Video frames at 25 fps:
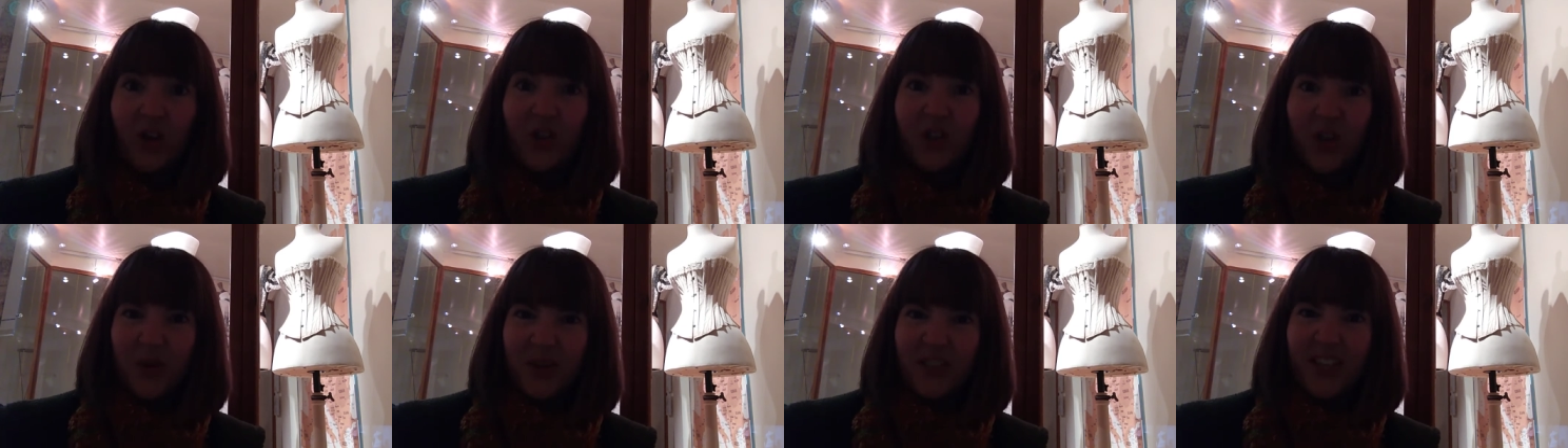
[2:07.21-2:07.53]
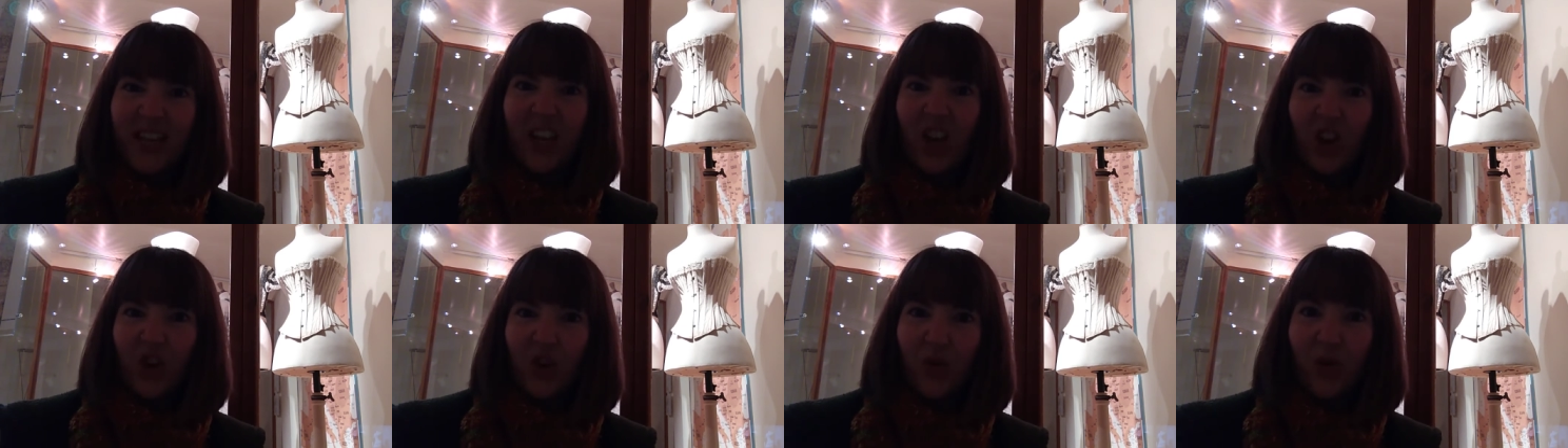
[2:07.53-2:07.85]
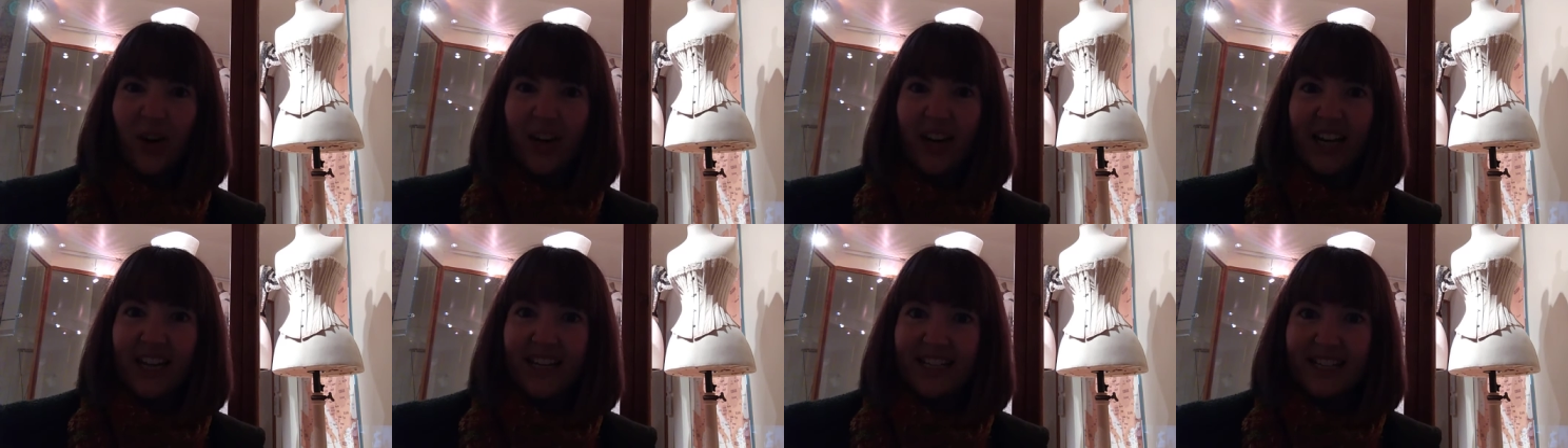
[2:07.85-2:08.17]
So it's like a
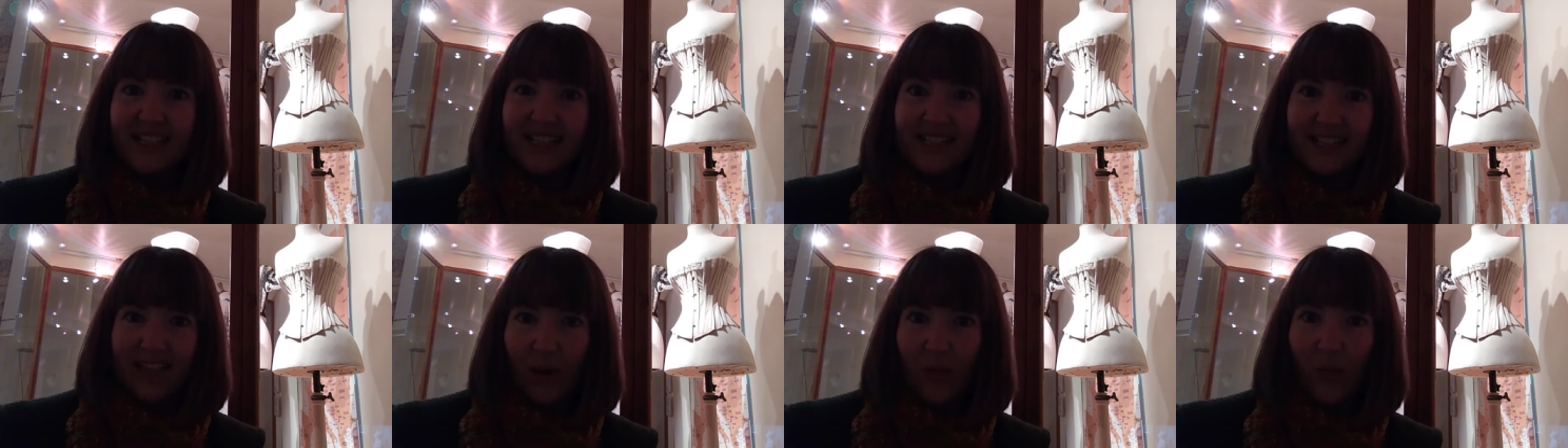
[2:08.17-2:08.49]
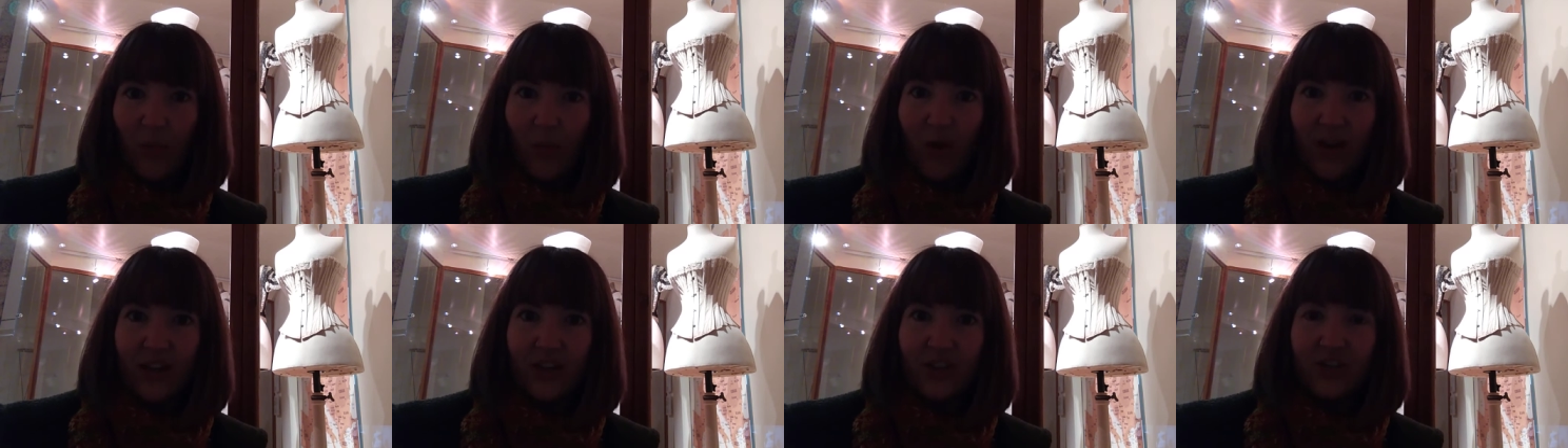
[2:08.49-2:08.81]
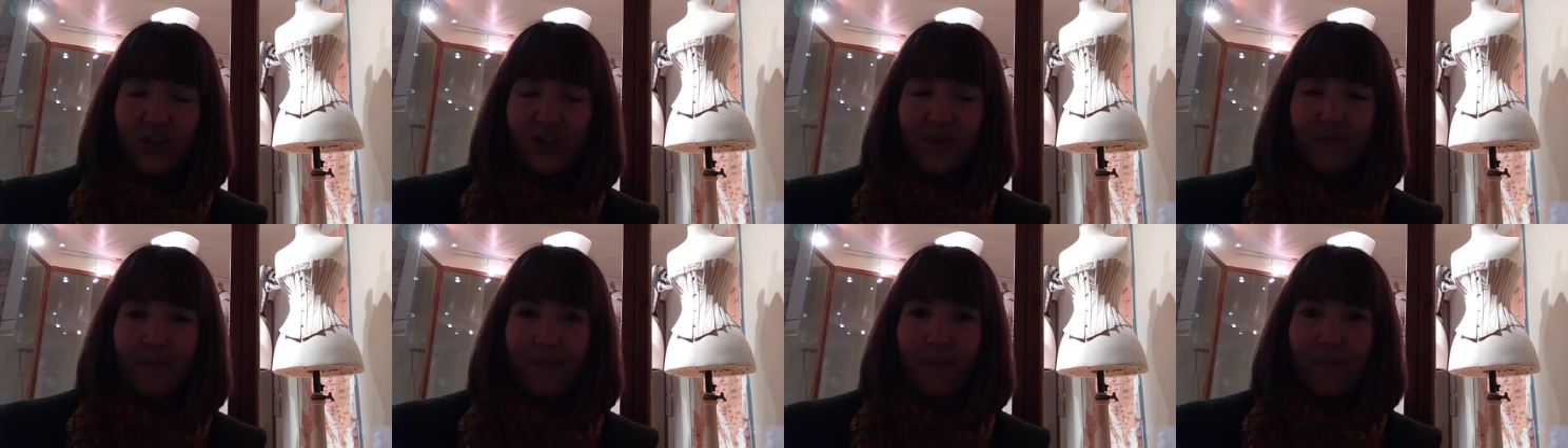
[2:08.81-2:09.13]
crinoline
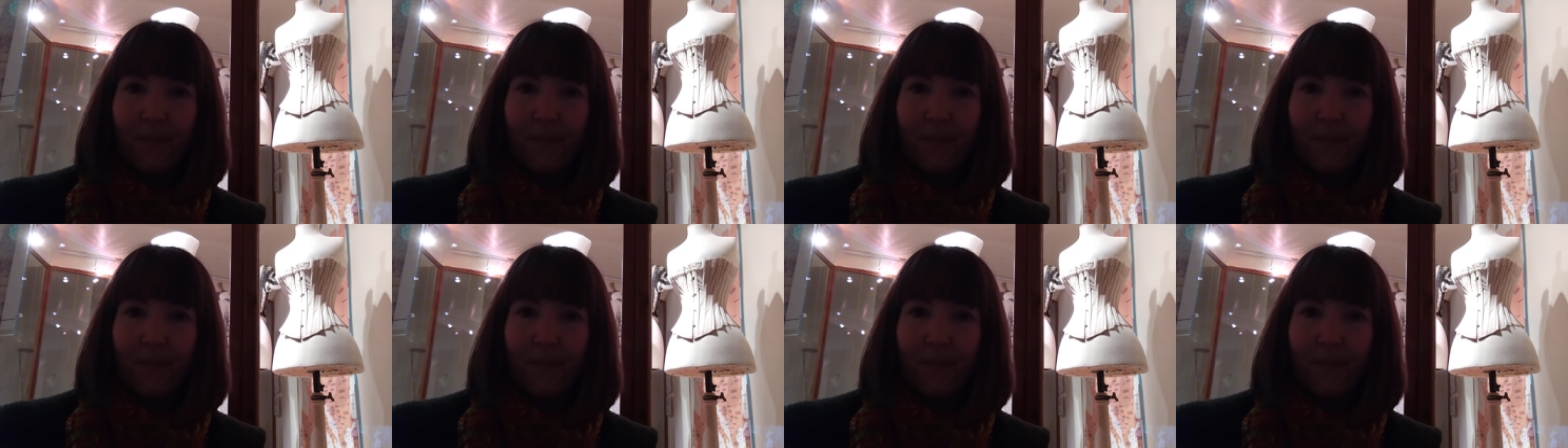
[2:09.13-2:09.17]
sandwich.